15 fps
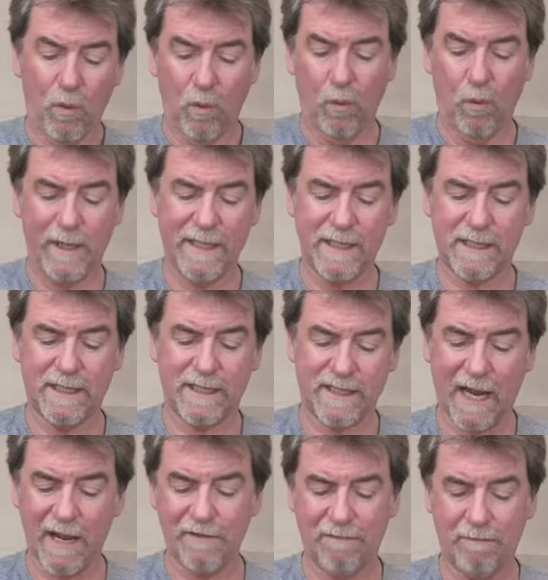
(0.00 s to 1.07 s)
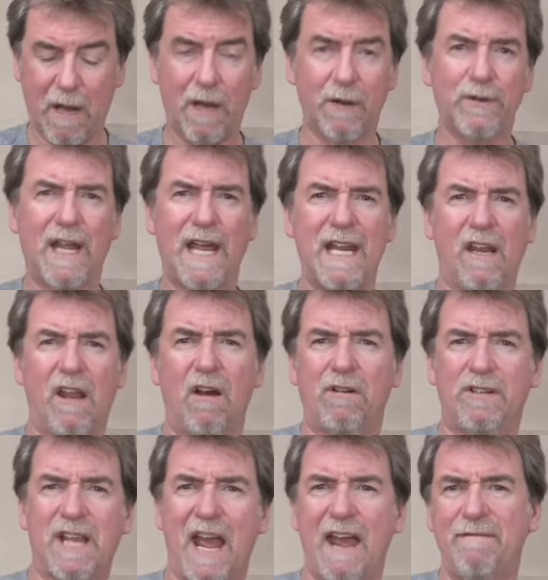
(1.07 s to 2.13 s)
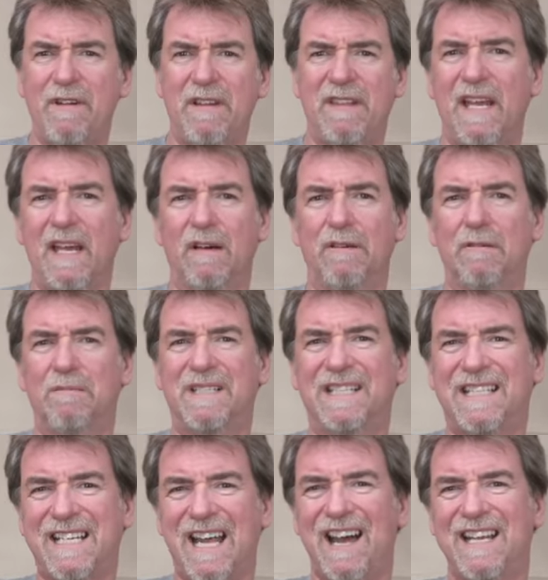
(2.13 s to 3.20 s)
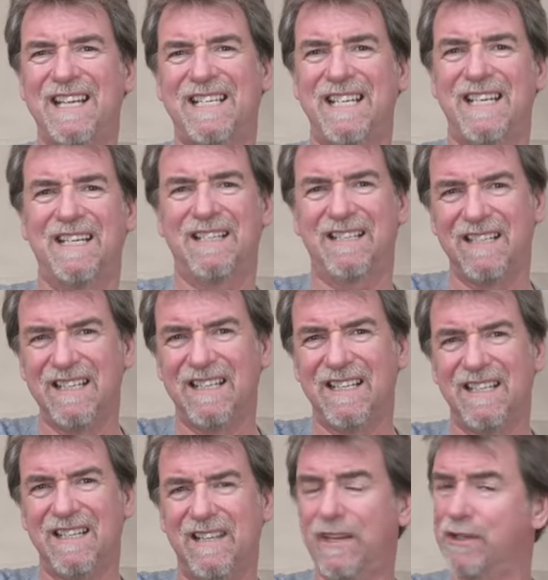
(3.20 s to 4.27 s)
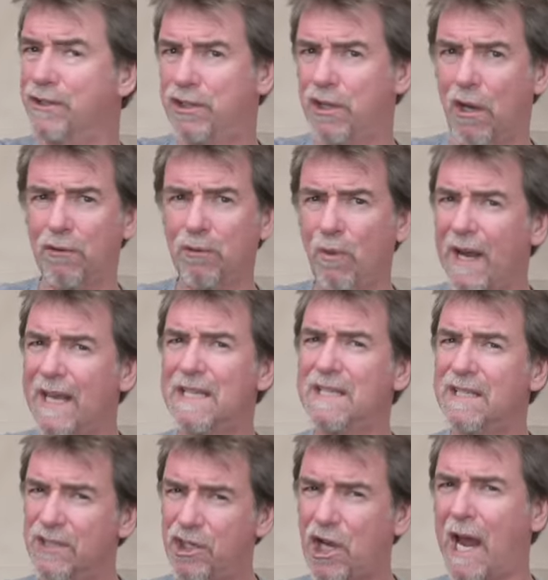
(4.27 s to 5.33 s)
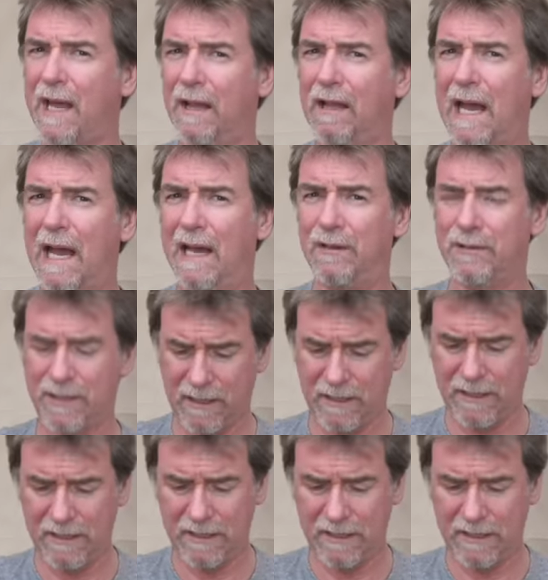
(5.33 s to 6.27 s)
When in safe mode, it locks everything up tighter than John Wayne's jailhouse.